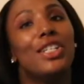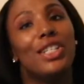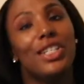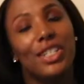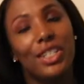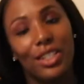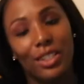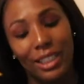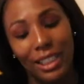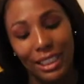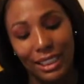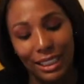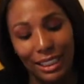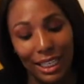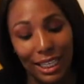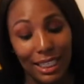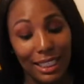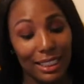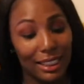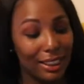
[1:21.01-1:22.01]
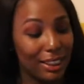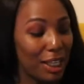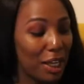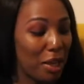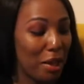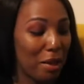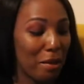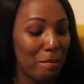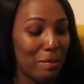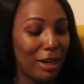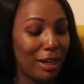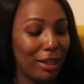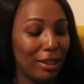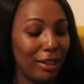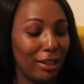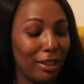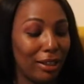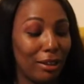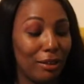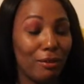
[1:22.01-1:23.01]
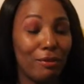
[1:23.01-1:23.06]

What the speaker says: So yes, guys, my